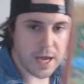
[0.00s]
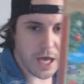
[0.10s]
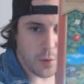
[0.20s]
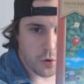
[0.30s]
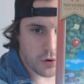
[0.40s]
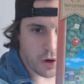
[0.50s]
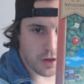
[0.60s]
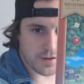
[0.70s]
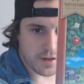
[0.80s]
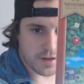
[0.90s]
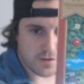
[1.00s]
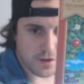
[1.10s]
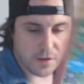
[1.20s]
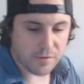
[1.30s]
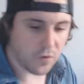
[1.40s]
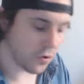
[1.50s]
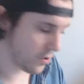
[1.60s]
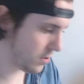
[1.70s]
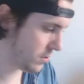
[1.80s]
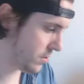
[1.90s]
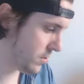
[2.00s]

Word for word: Animal Crossing City Folk,